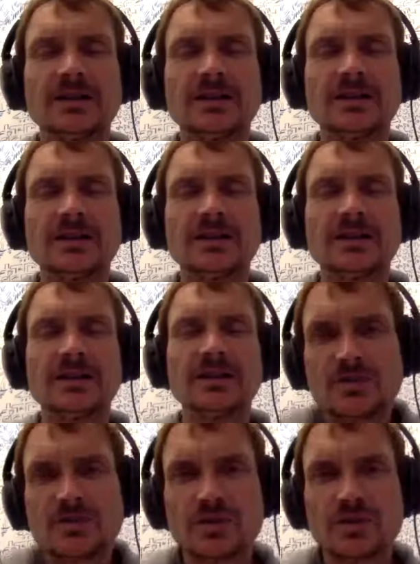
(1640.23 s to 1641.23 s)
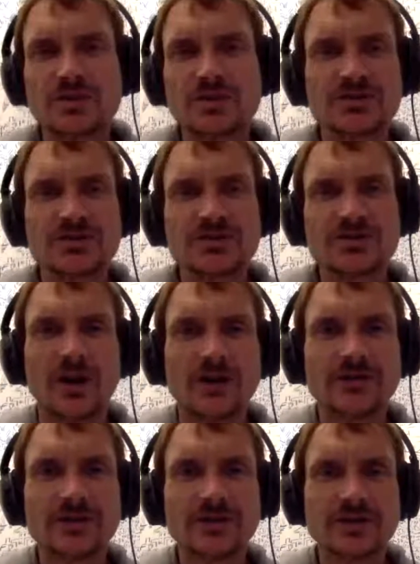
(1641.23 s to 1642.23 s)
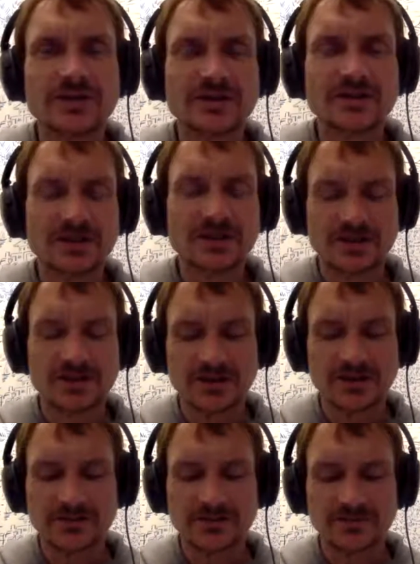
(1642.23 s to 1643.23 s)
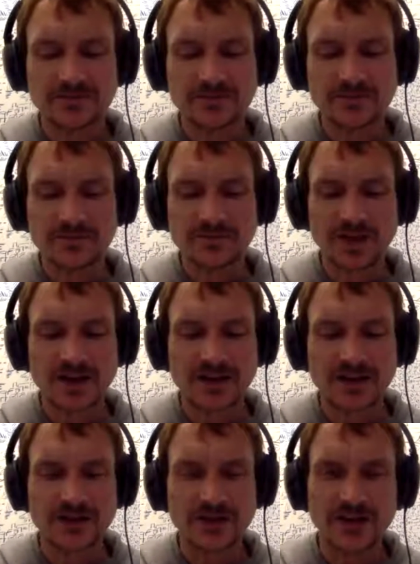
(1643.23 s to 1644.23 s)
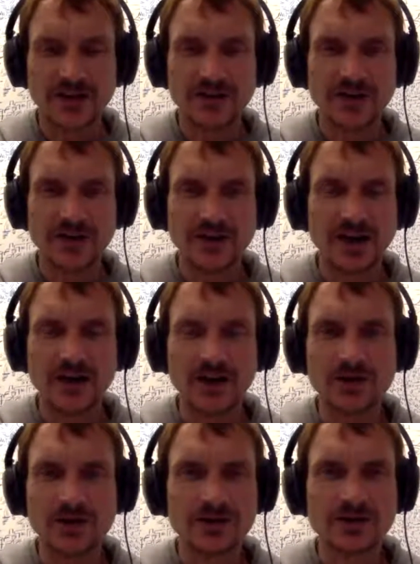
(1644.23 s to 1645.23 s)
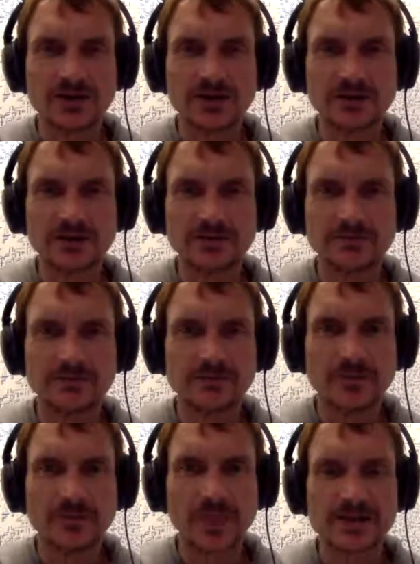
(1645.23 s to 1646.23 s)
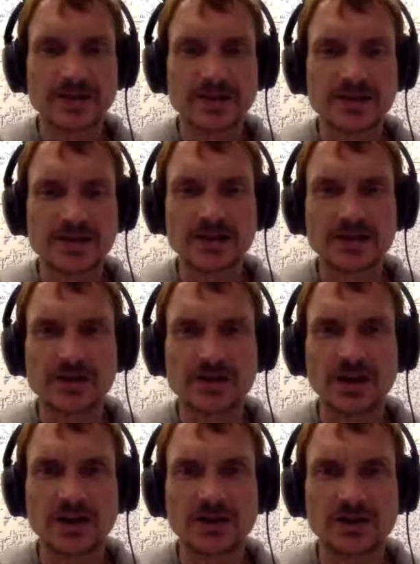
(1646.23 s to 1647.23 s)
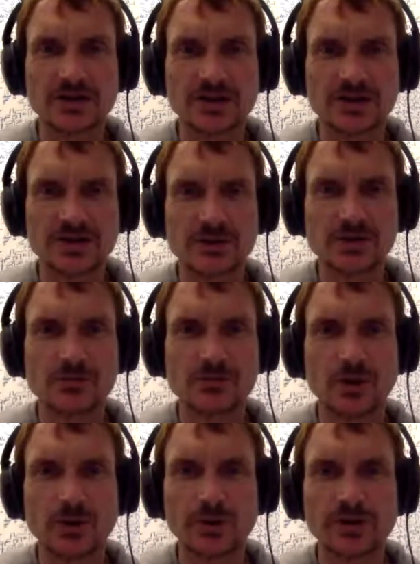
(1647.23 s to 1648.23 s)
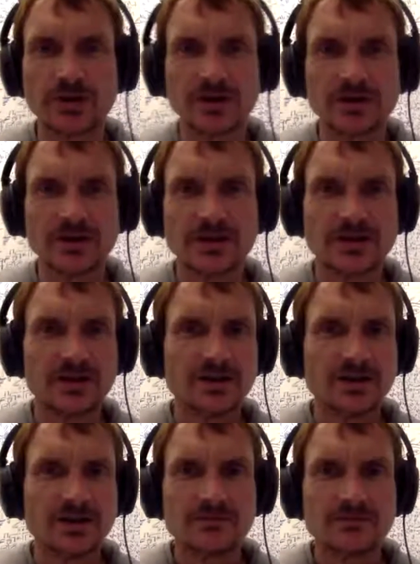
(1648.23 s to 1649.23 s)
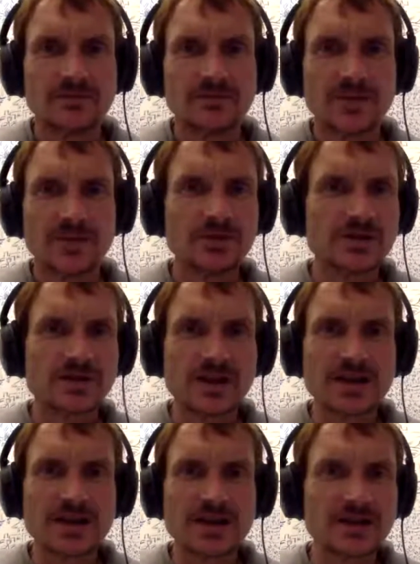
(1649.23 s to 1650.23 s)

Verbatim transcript: Just told them it's just coffee, and then after half an hour, the SS doctor, his name is Gutknecht, he'd say that,